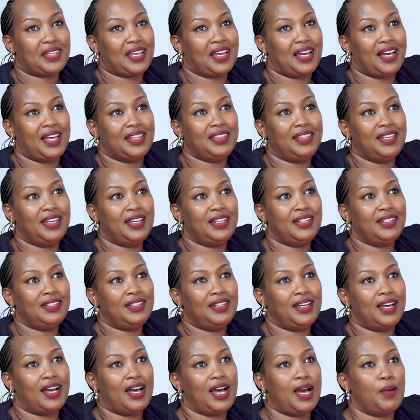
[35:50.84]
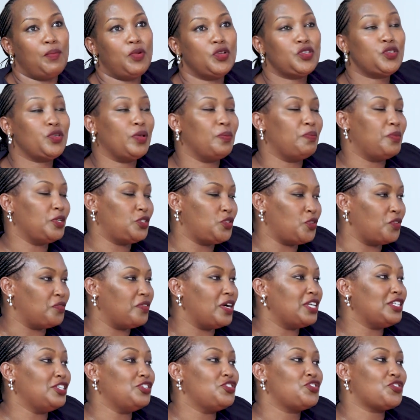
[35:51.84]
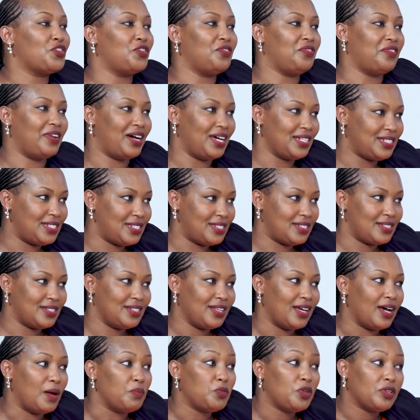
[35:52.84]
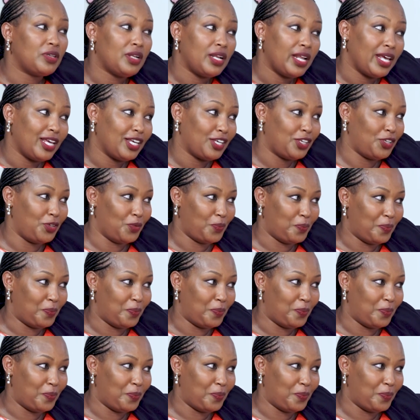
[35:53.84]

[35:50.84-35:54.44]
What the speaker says: And then I'm also a bit of an introvert. I'm not like you,